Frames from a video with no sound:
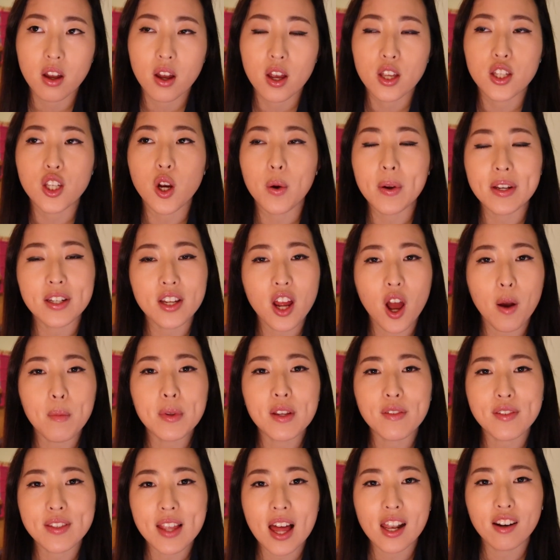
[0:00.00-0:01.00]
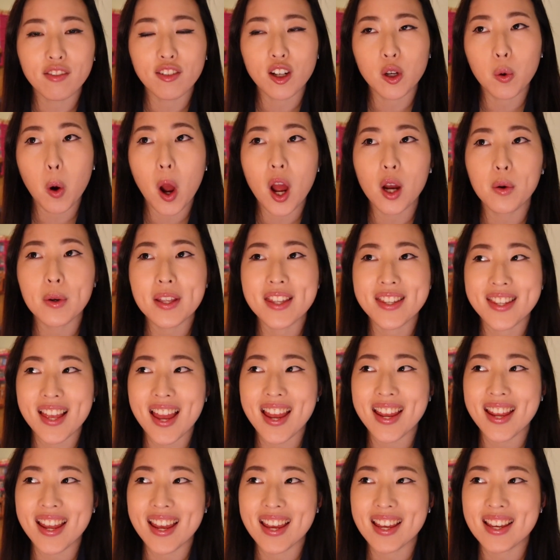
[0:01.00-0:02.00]
So in terms of salary, what I would
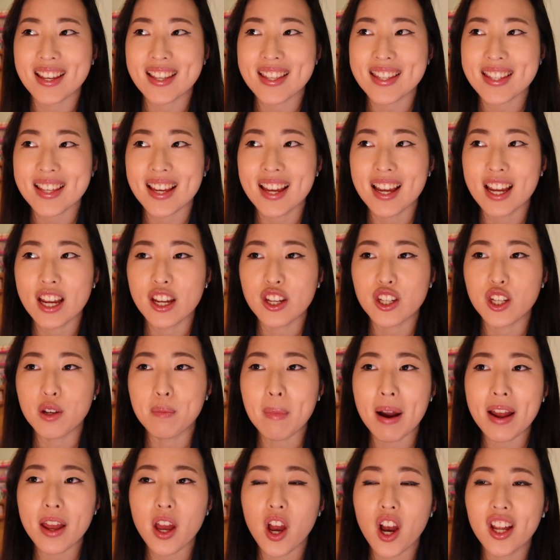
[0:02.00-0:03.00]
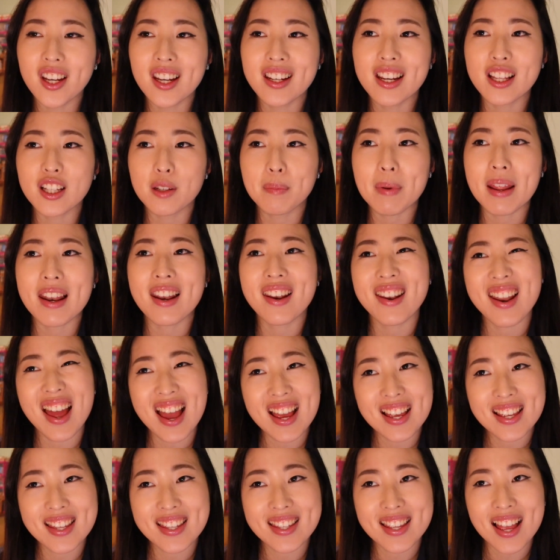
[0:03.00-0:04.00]
say is you might earn a little bit
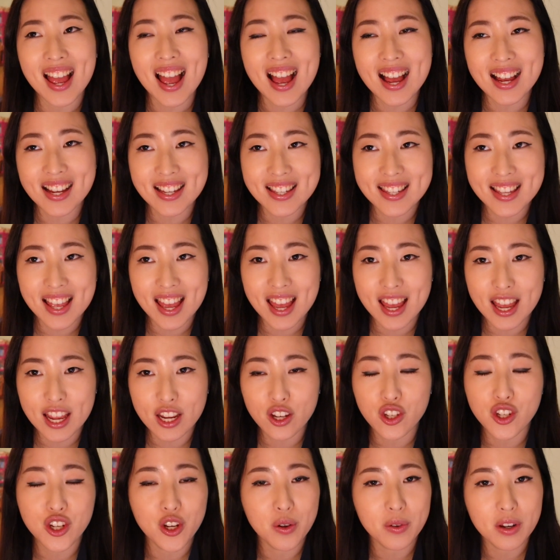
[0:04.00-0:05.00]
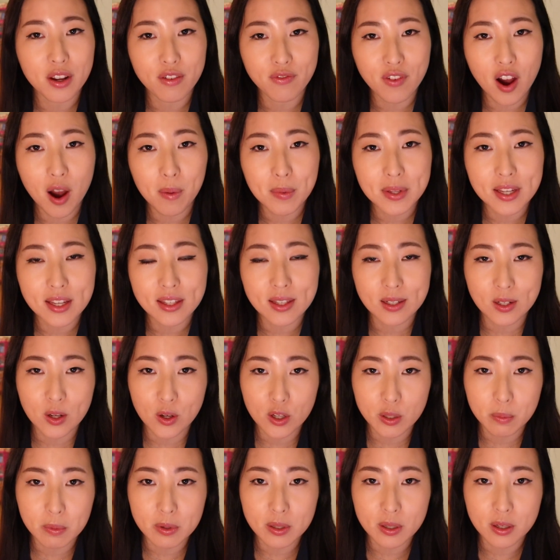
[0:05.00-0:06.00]
less as a junior pharmacist in
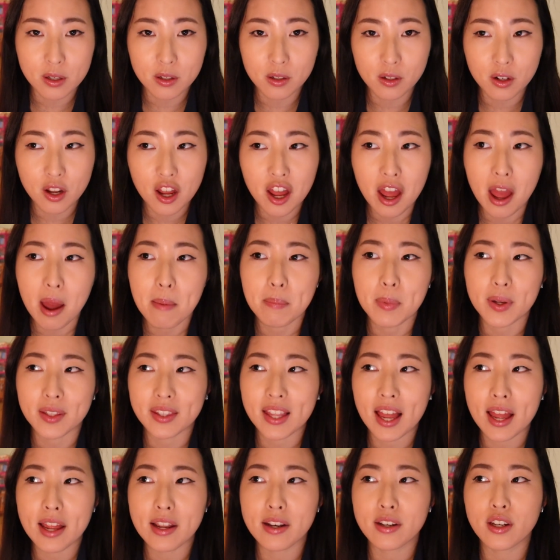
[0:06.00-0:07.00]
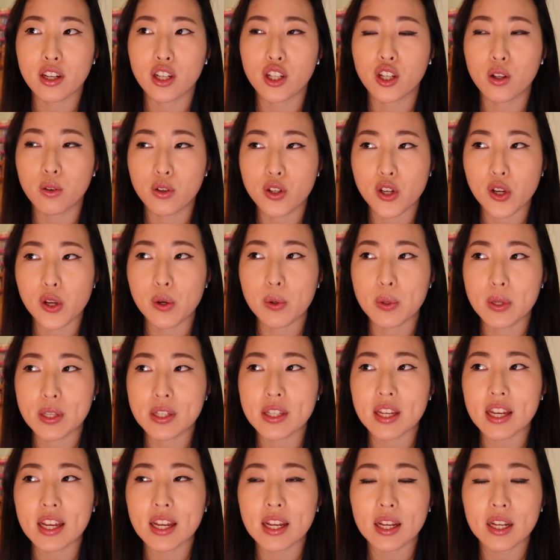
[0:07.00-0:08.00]
hospital, but then you do
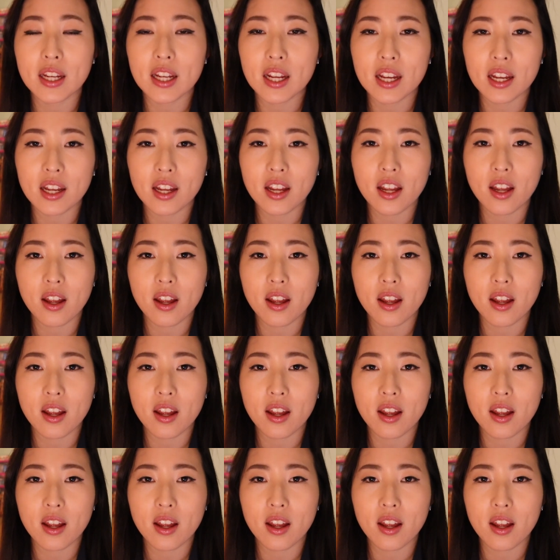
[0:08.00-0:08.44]
see